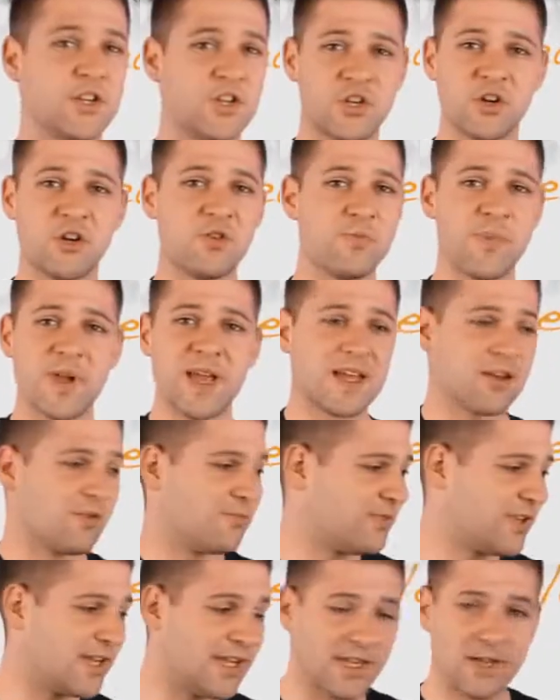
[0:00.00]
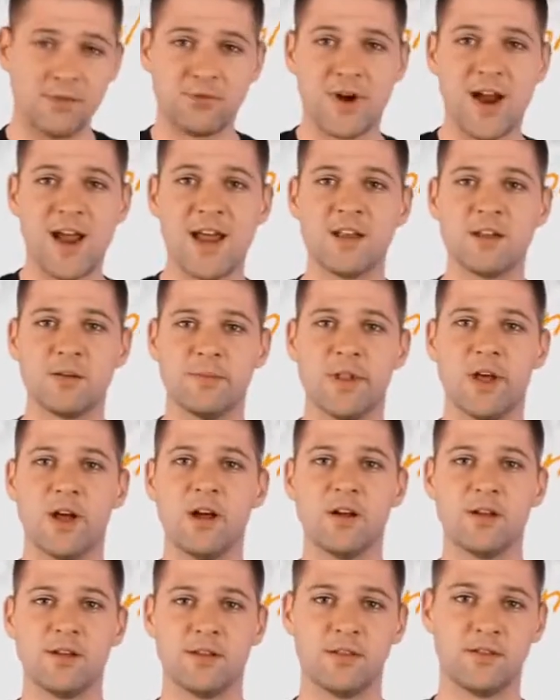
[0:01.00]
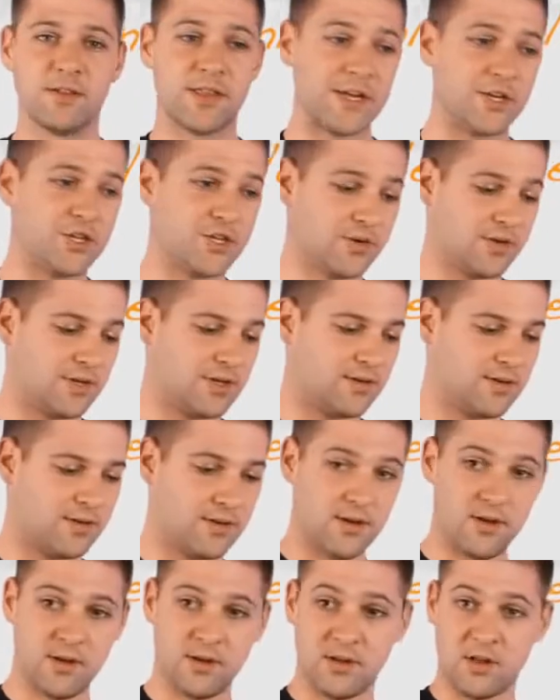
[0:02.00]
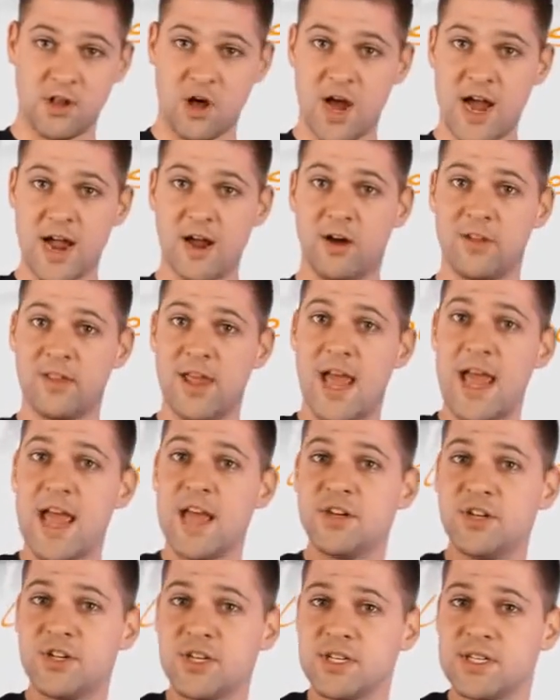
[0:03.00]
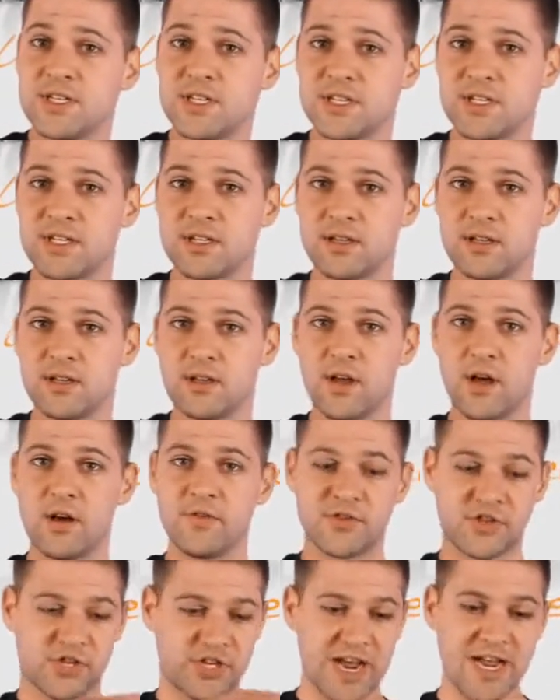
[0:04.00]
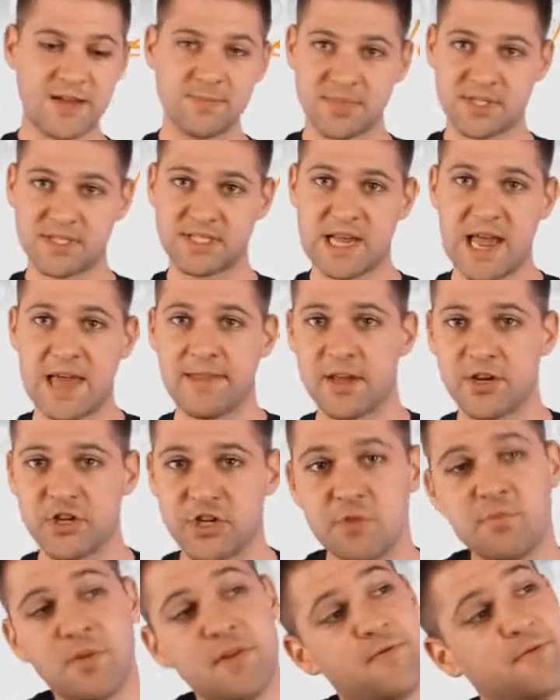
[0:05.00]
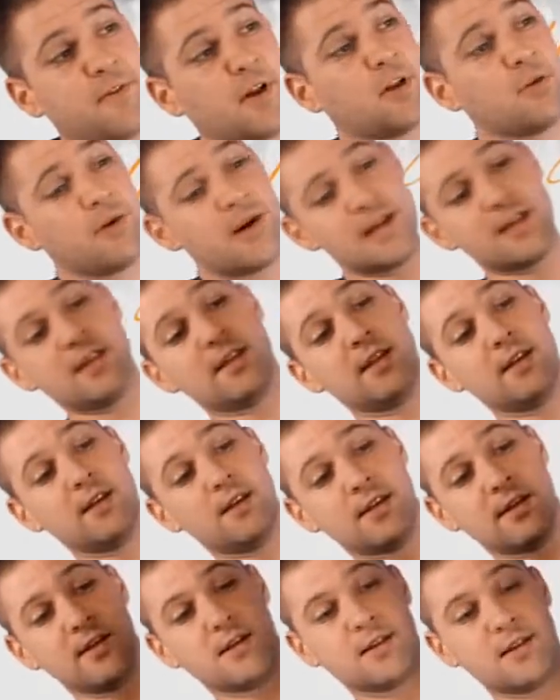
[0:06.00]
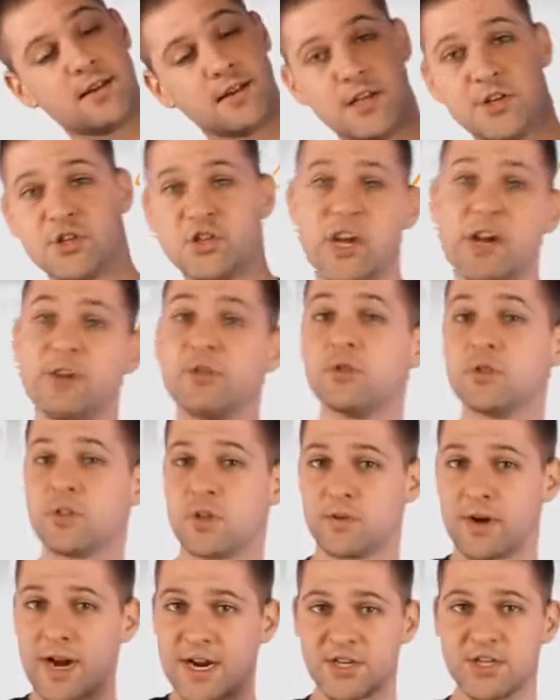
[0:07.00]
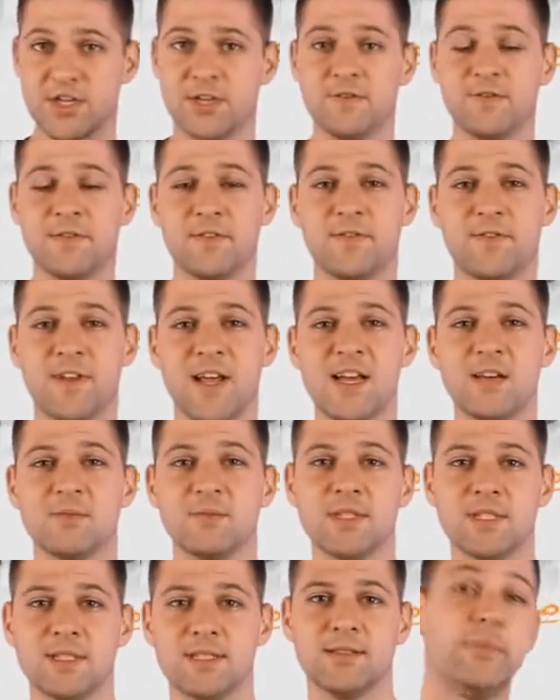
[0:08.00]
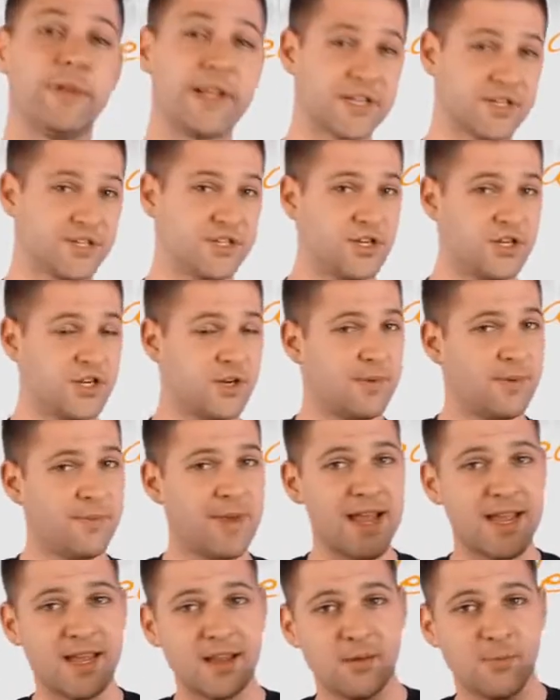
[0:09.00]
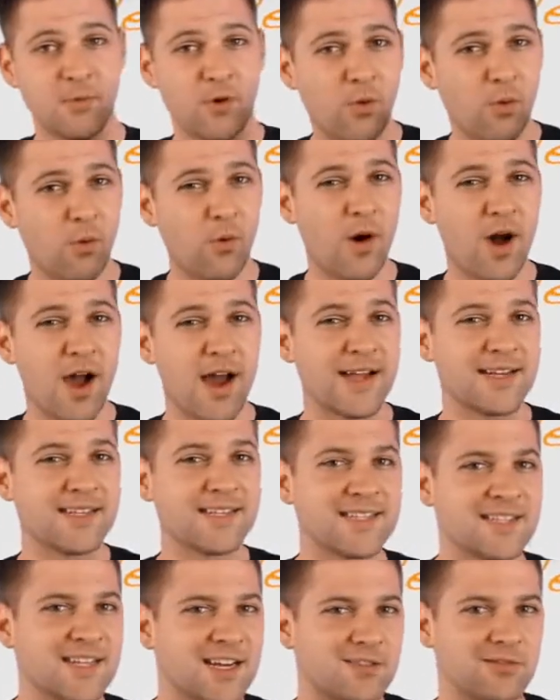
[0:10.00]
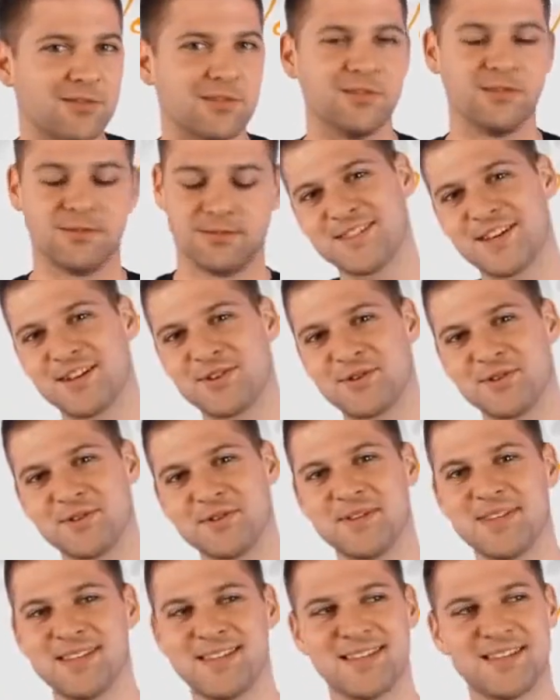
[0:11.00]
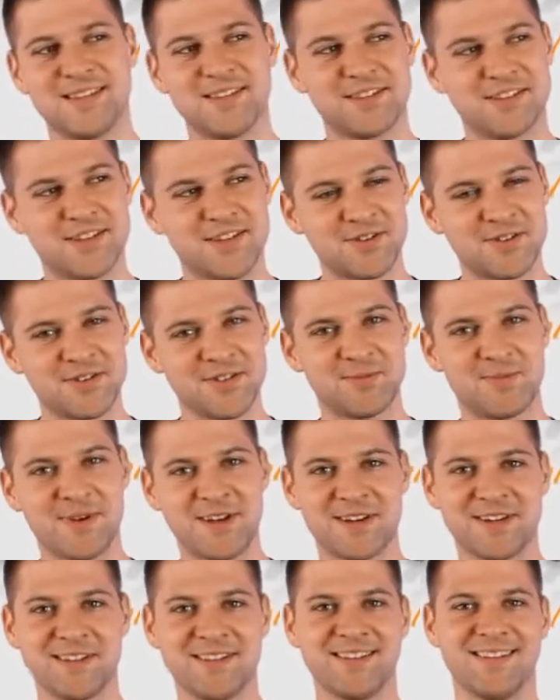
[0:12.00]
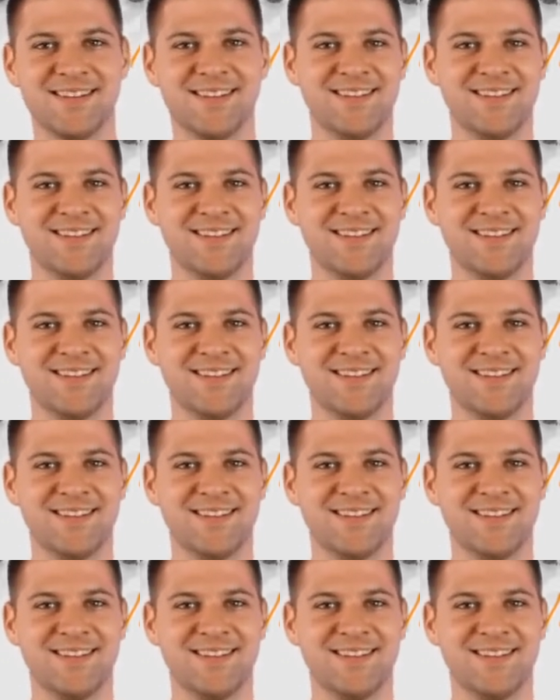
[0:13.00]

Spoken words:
shouldn't be completely random though. They should lie on the edges of shapes, and they should be following the general direction of the flames. Plus, you should be making them quite subtle. Subtle is better.